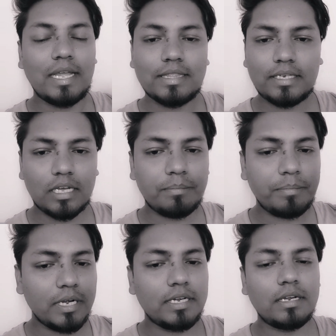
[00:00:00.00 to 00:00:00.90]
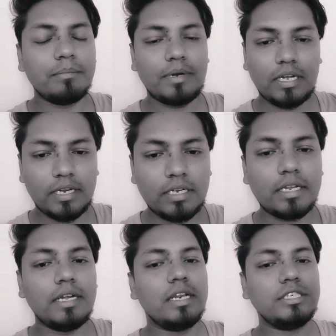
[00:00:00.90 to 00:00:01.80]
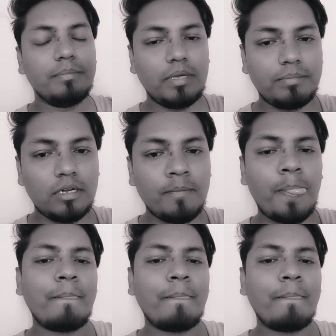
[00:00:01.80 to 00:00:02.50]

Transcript: They are brilliant, intelligent people.